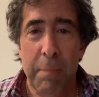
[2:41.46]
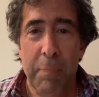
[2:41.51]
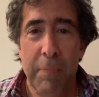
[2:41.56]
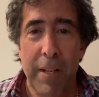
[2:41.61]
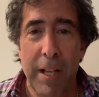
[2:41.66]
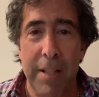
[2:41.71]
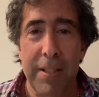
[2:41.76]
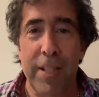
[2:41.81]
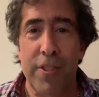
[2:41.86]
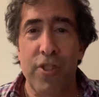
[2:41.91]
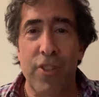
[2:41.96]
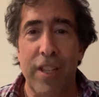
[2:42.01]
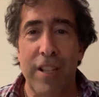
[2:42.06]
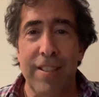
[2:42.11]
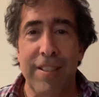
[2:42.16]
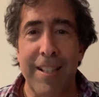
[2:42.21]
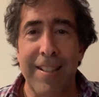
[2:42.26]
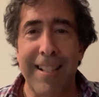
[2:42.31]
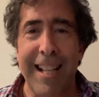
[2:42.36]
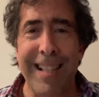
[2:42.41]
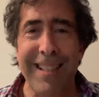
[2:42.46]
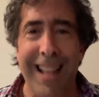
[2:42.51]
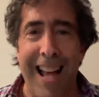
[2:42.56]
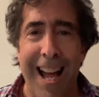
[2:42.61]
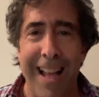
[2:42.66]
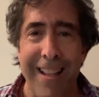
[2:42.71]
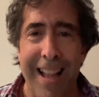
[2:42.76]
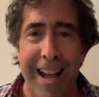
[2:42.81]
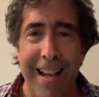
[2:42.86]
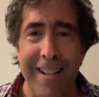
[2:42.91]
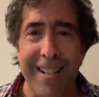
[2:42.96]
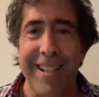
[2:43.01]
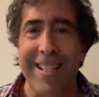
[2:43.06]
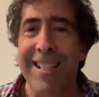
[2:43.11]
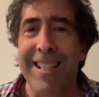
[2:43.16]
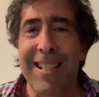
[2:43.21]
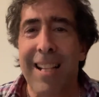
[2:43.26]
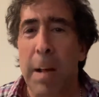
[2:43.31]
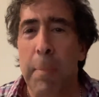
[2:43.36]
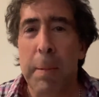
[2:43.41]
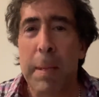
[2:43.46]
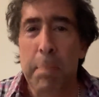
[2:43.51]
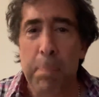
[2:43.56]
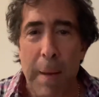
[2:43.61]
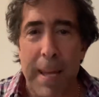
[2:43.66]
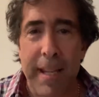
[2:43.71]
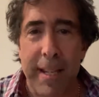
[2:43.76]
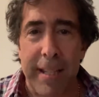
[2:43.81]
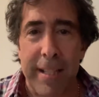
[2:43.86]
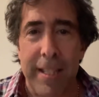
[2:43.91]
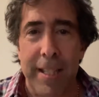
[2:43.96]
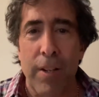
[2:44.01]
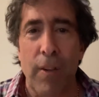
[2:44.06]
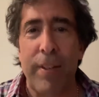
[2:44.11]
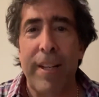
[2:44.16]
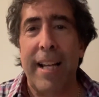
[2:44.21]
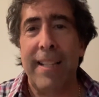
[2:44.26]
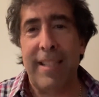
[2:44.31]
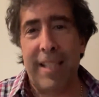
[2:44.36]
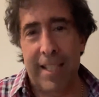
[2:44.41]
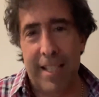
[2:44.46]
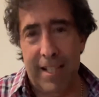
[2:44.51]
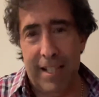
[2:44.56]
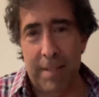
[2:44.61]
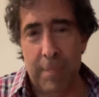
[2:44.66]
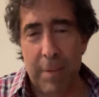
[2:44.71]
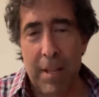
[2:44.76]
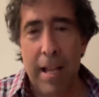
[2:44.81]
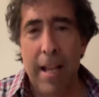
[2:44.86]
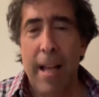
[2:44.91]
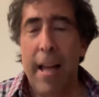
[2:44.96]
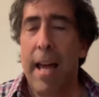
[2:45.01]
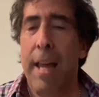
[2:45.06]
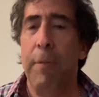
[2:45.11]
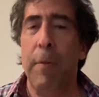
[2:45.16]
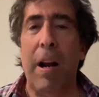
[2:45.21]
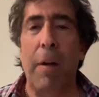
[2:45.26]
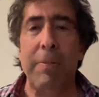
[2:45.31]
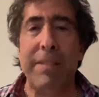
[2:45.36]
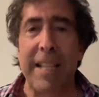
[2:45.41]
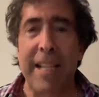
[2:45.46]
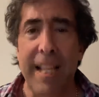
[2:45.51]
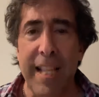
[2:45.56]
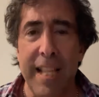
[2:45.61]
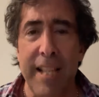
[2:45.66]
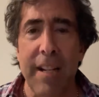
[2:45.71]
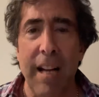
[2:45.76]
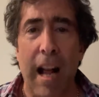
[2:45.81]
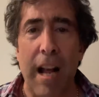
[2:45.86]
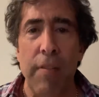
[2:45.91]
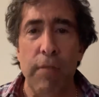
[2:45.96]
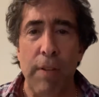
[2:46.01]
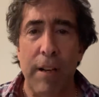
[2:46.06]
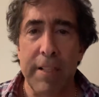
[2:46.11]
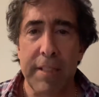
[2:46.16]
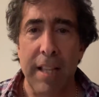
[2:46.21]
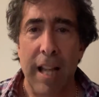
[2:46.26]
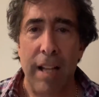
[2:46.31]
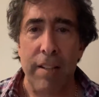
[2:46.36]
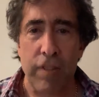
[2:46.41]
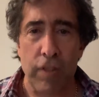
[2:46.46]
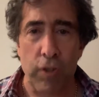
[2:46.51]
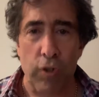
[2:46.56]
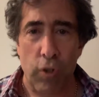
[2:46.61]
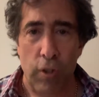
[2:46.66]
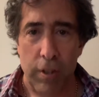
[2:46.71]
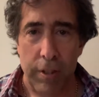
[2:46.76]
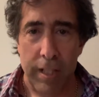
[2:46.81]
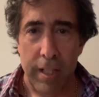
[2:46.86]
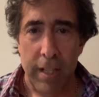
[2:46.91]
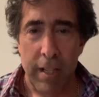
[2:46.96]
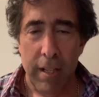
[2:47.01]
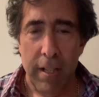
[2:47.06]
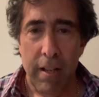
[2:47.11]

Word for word: And the chicken said, get the hell out of here. You didn't help me bake it. You don't get to eat it. And when I was a kid, I read that story.